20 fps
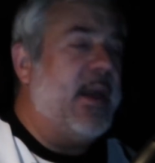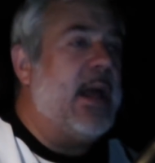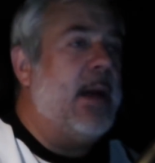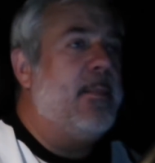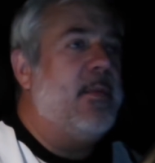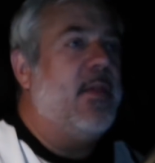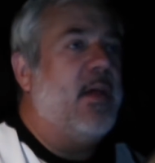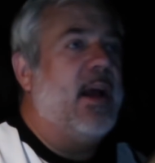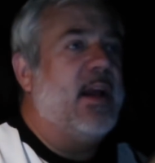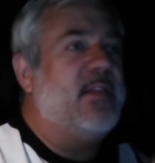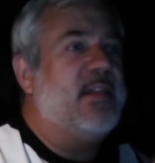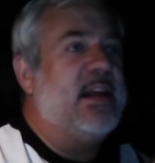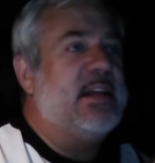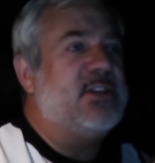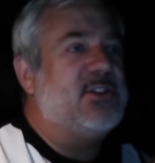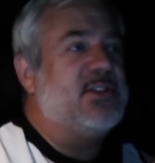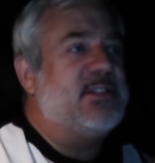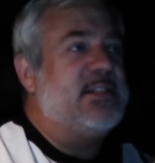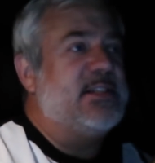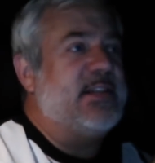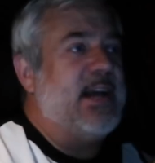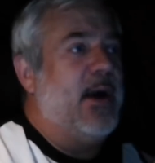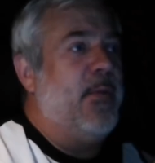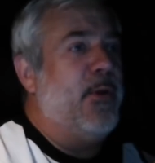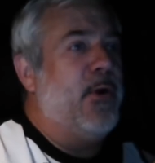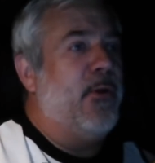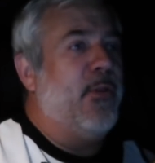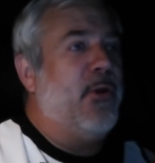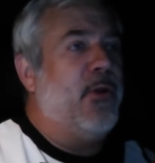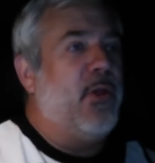They come and like they just sit
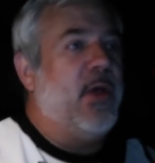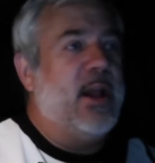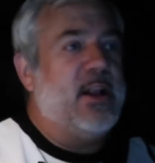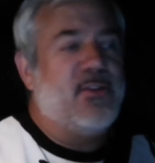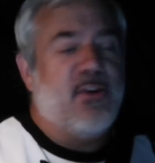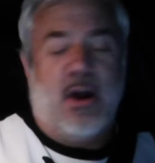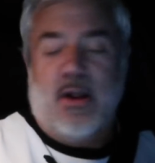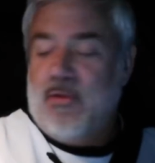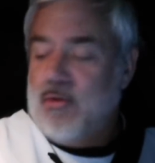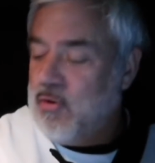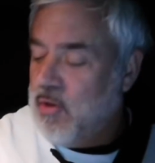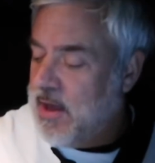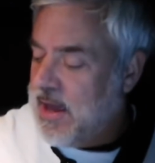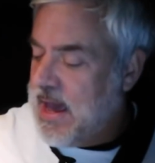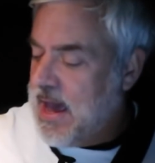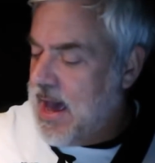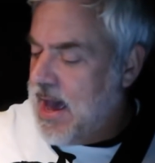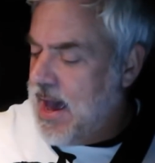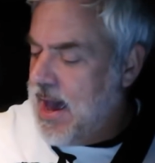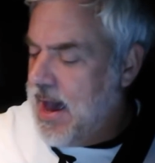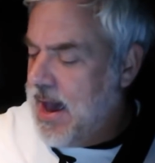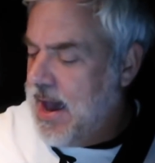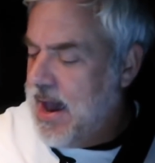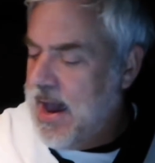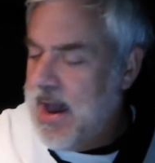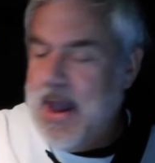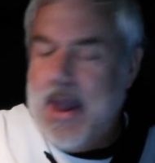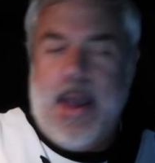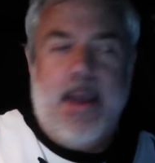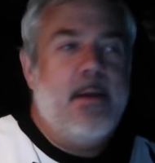down there and they're like talk. They're like,
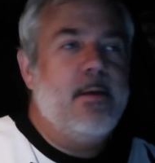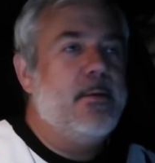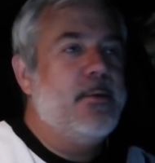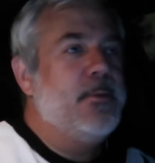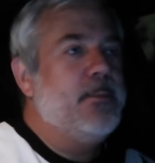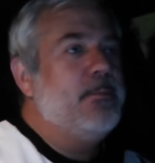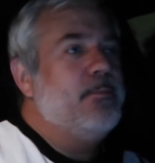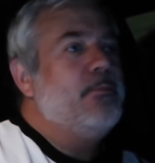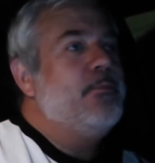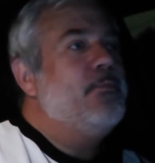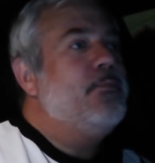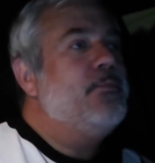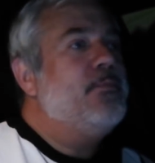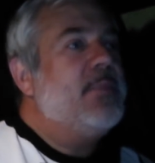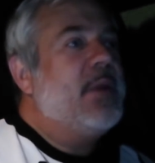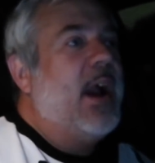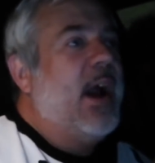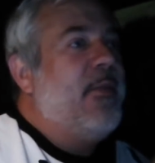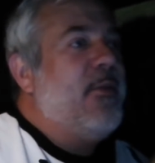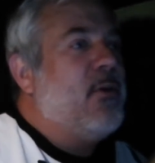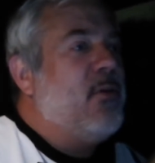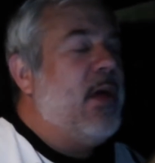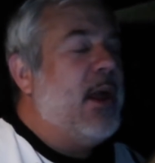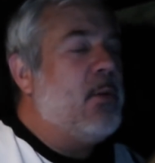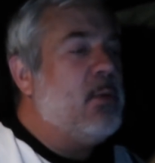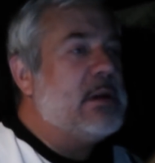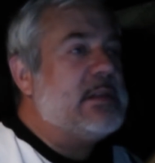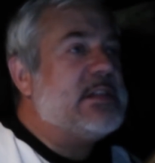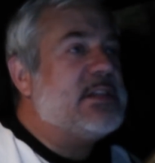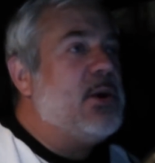hey, and they're
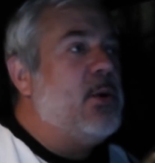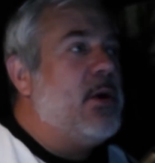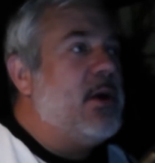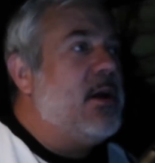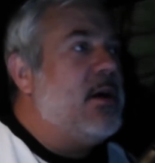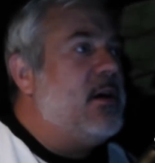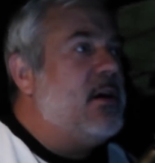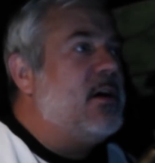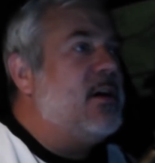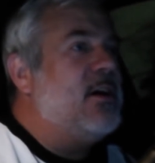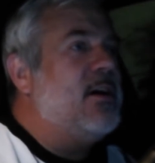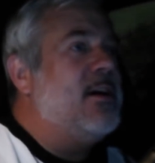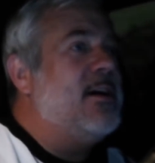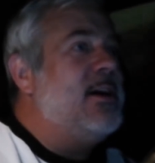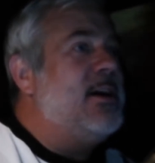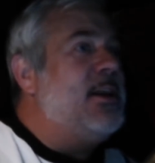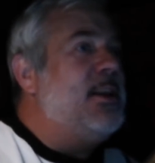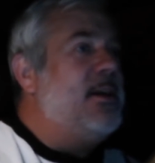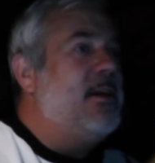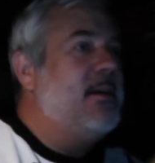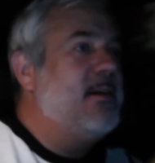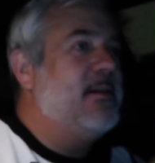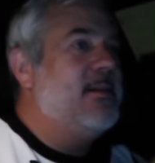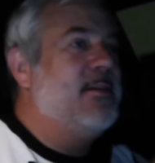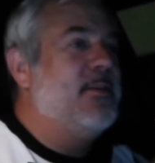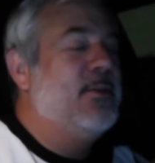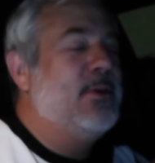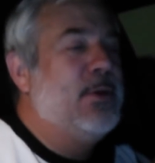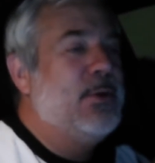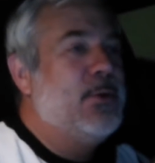like, what's going on?
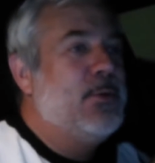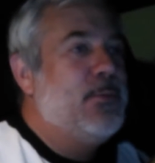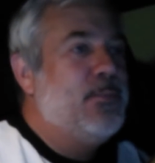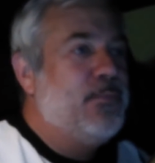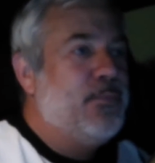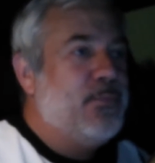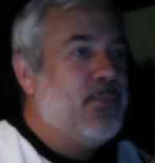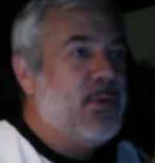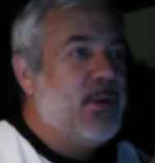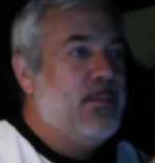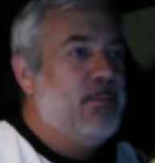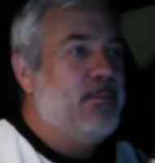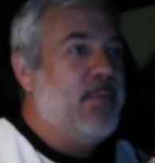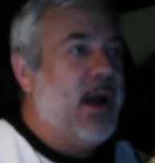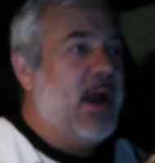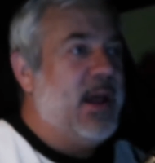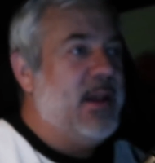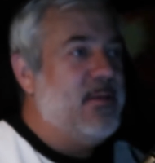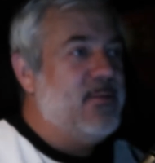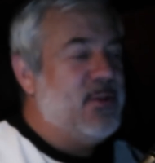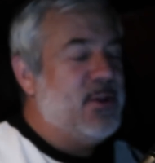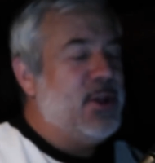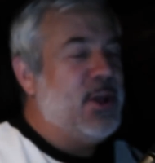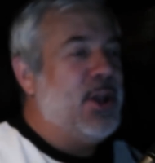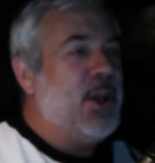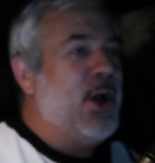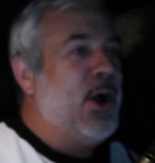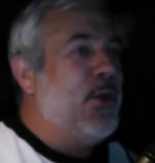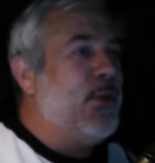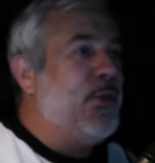But
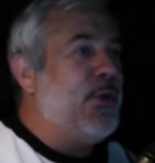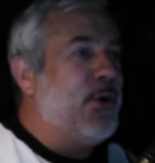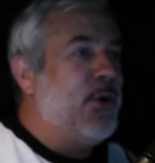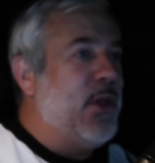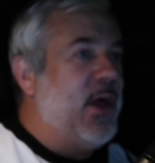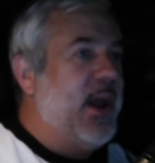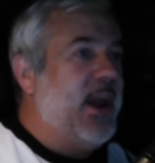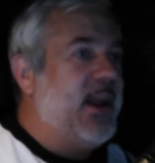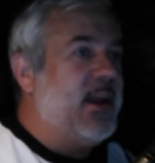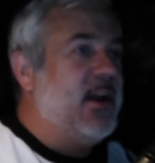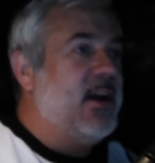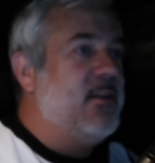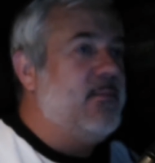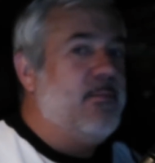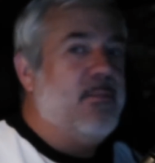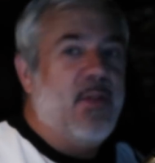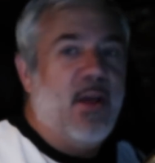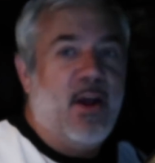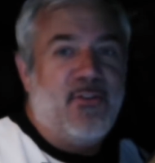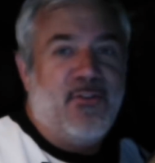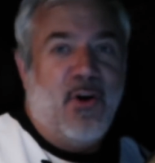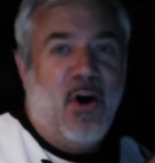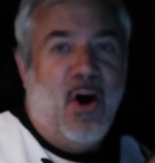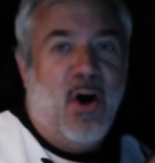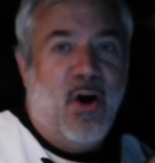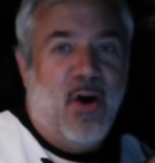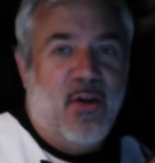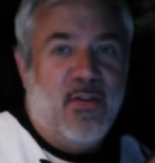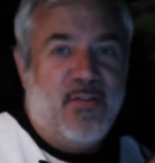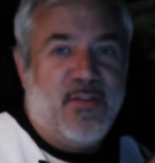you know, they're like a
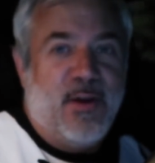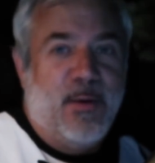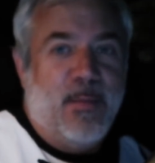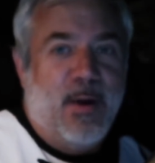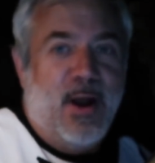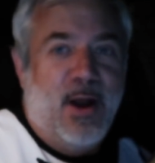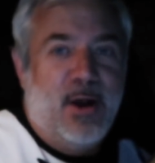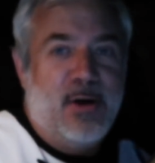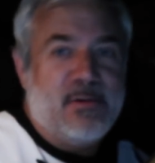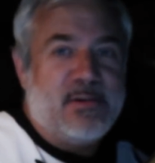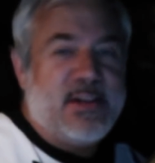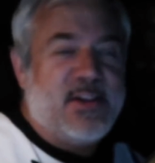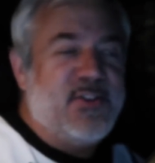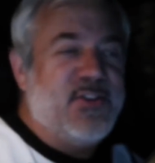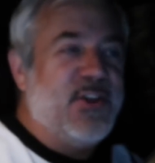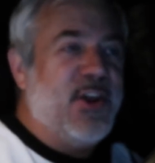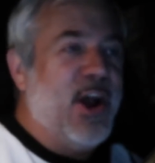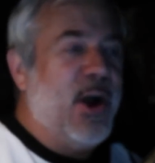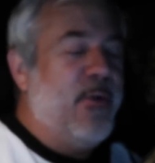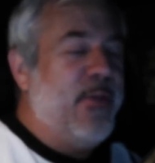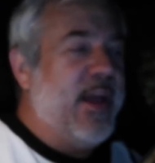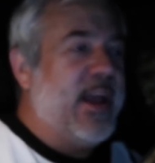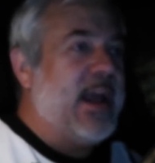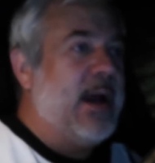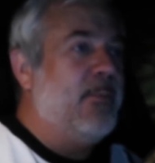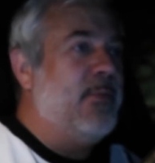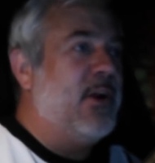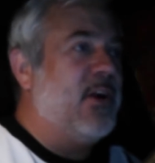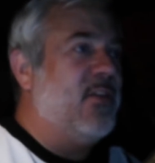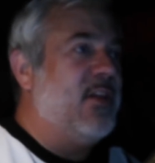doll, almost, you know, and they
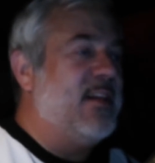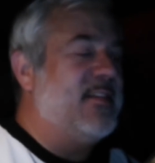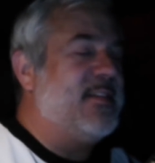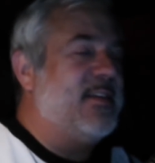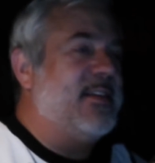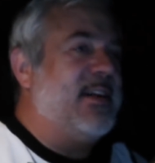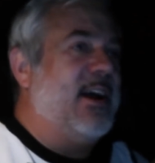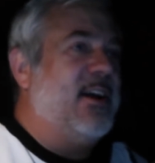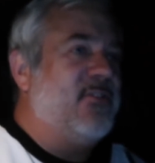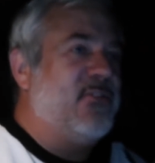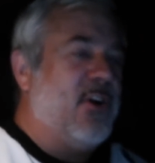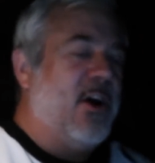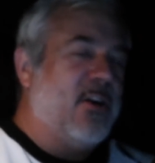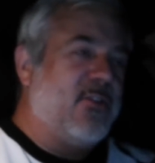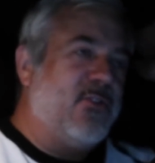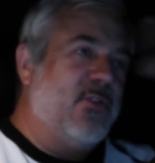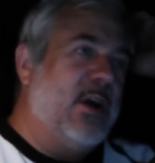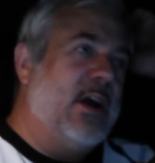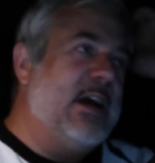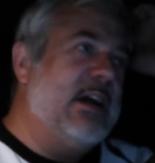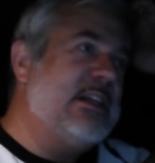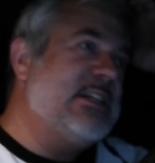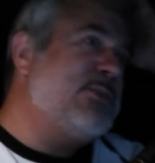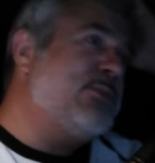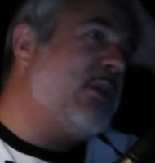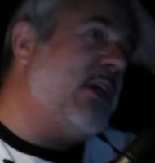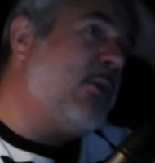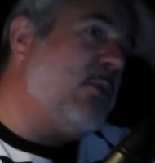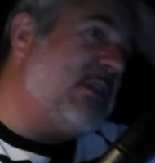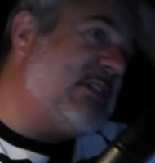come there and they sit down and talk to us,
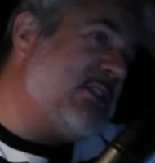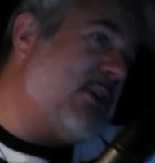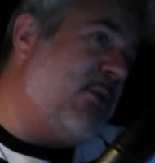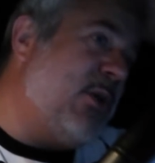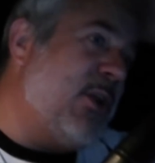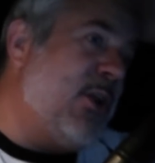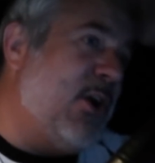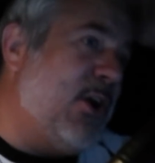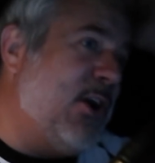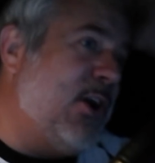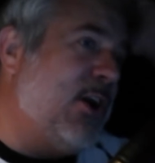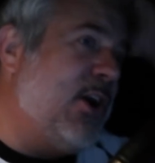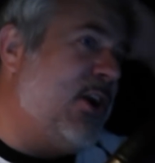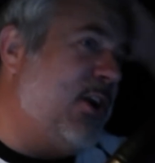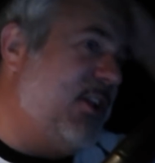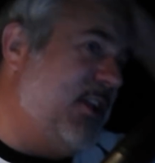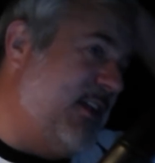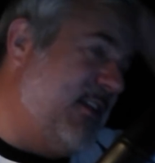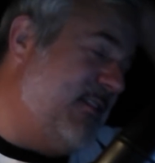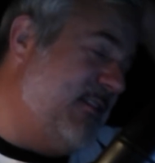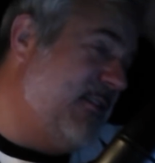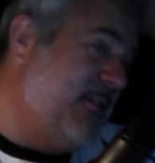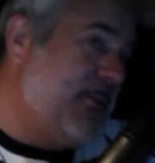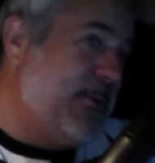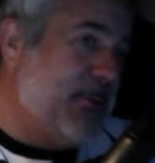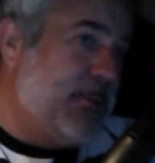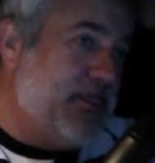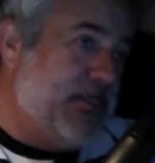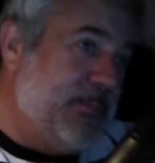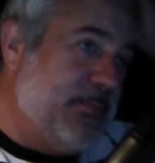and we're like, what's going on?
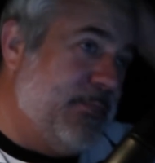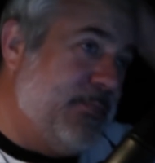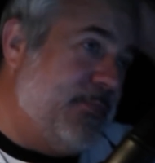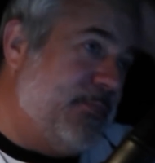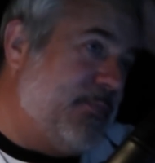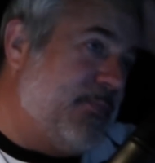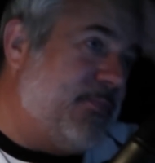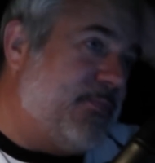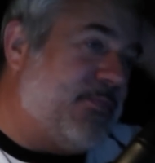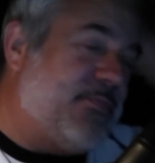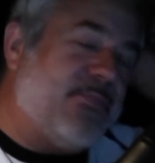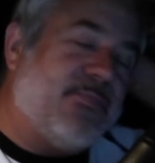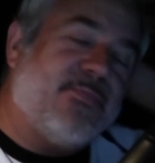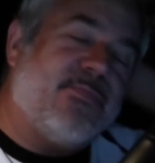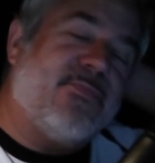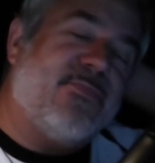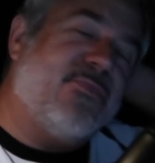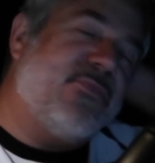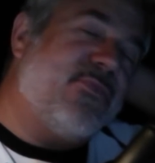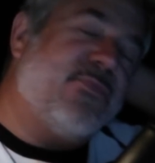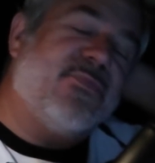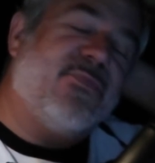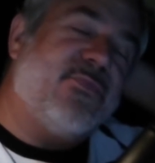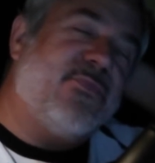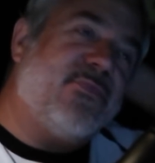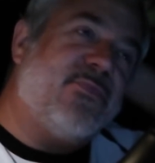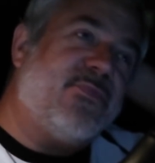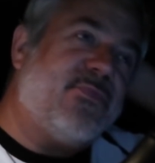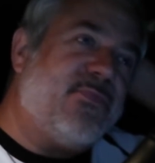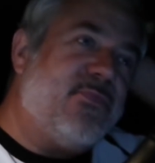
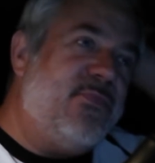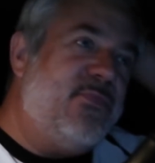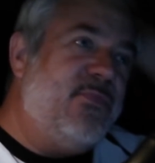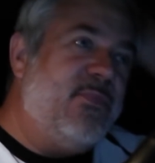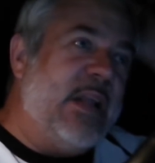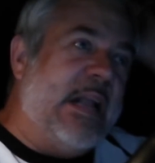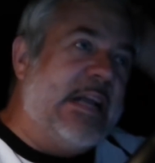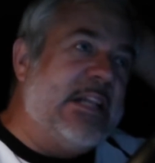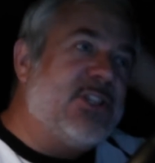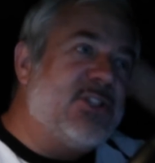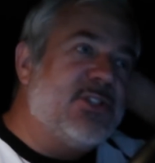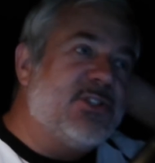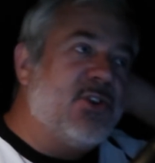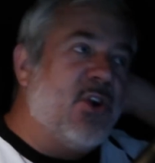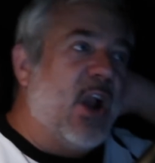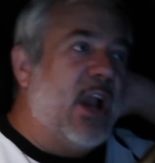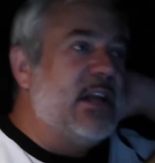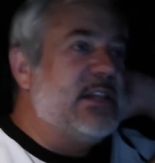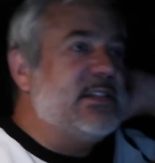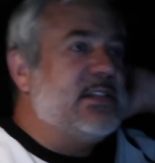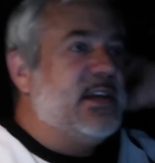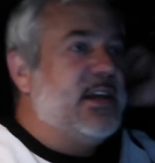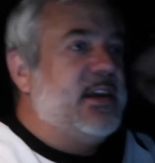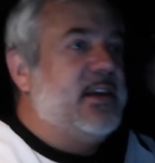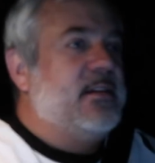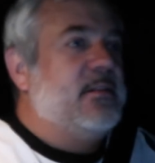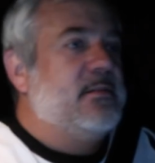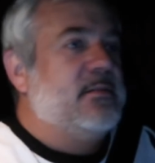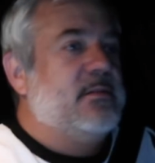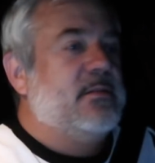And it's just
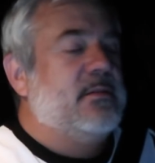crazy.